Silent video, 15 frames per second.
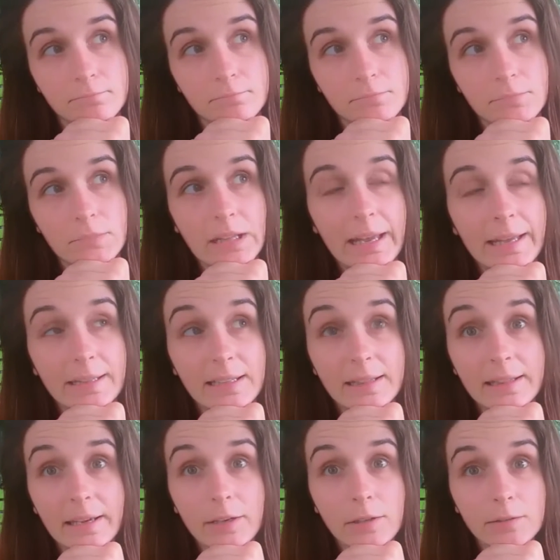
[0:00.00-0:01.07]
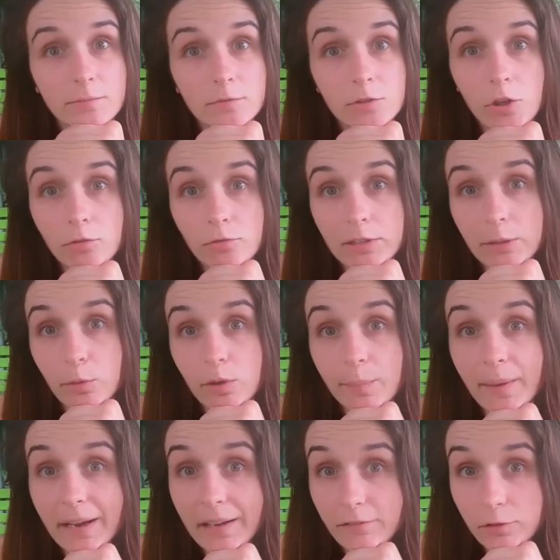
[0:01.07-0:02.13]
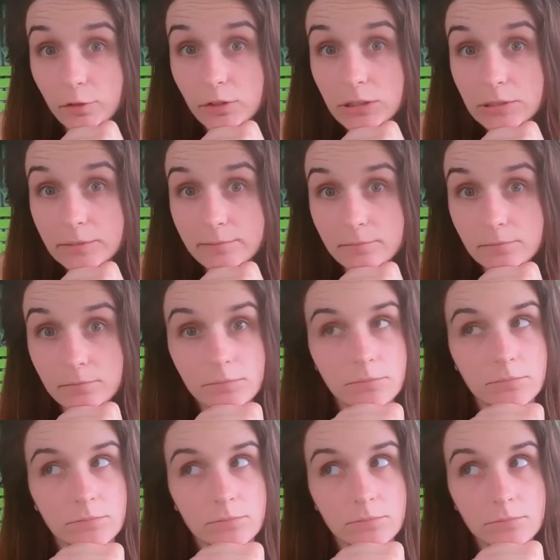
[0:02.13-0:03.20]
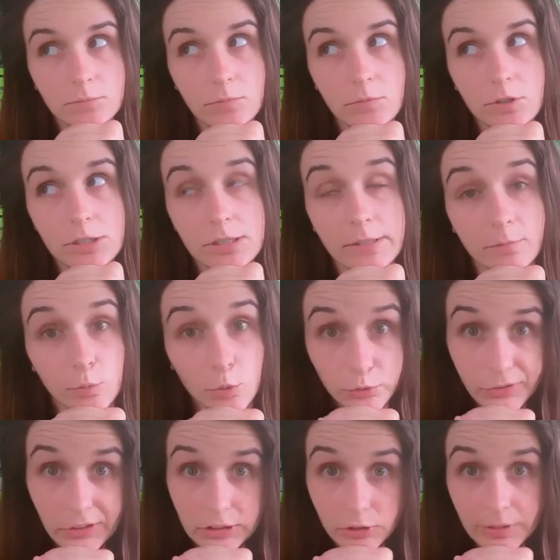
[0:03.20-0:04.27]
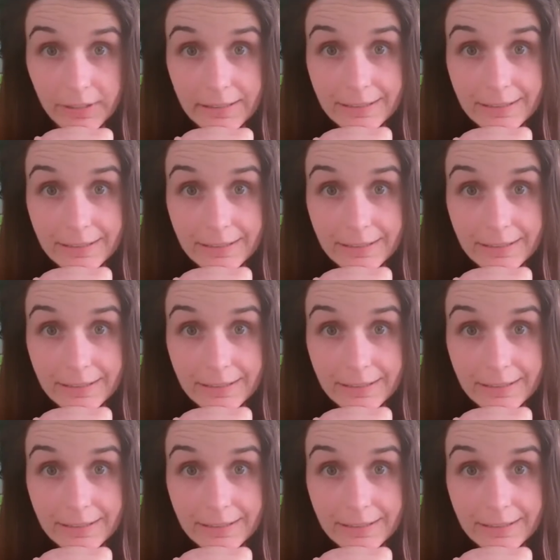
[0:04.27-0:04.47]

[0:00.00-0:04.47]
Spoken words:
And then they don't really want to pay for it, which is even more frustrating.